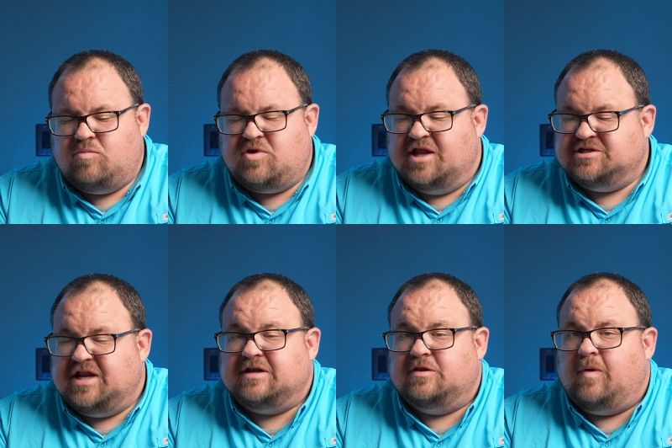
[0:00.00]
change
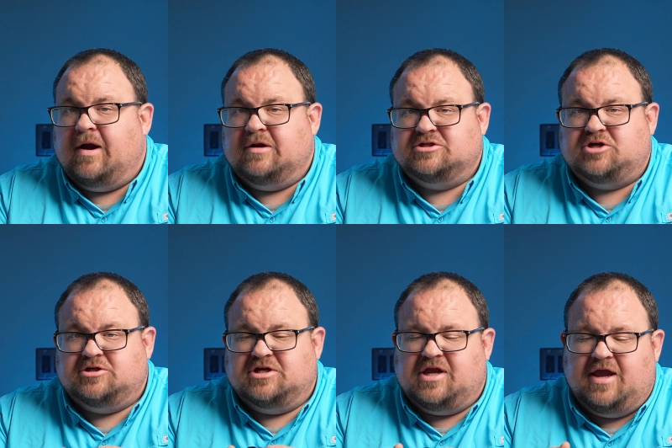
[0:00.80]
that to the wireless
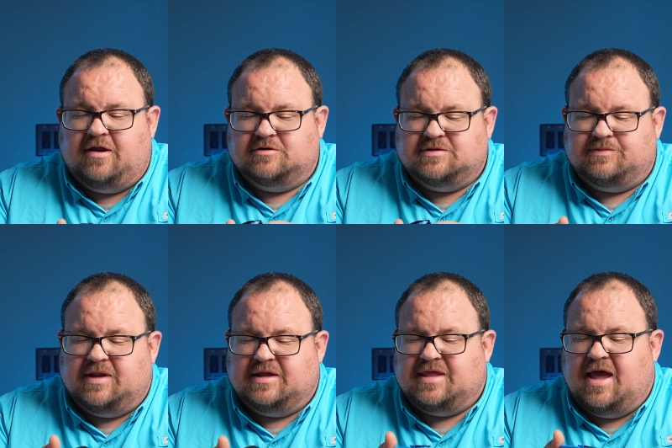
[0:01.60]
charging head or something
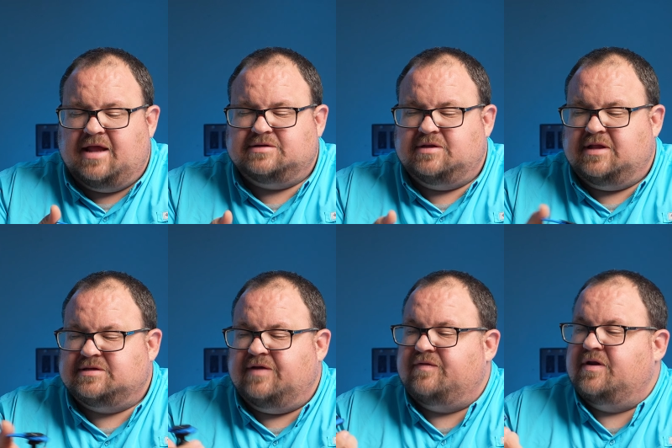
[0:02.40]
like that. So that's
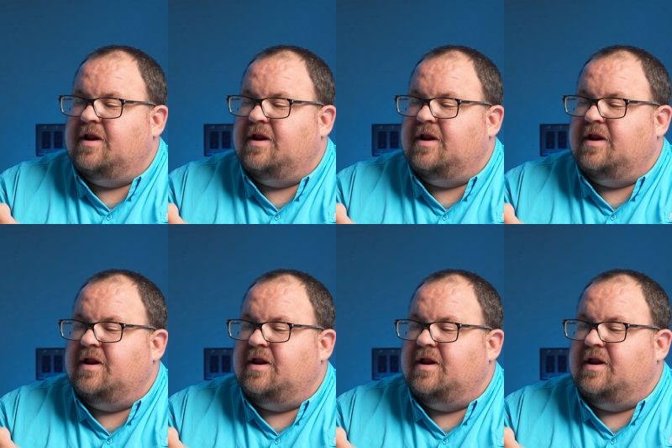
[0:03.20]
definitely an